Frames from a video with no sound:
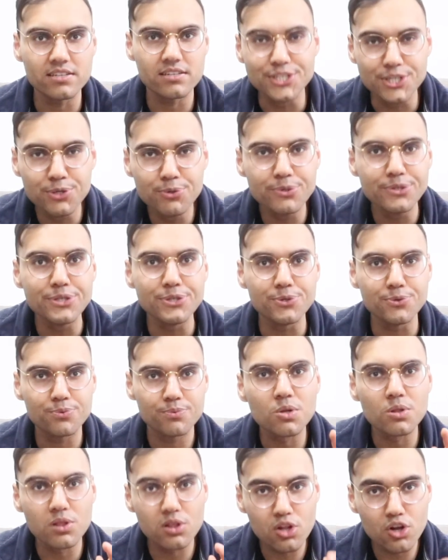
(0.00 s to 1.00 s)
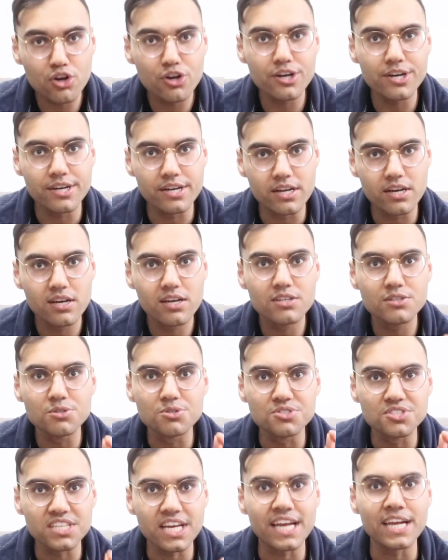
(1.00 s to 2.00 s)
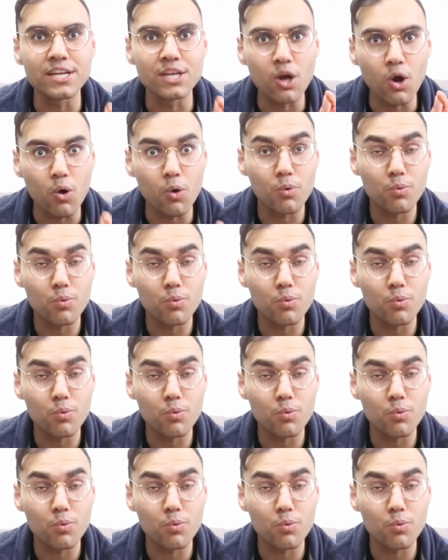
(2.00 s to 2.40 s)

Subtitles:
You do. So learn to say no.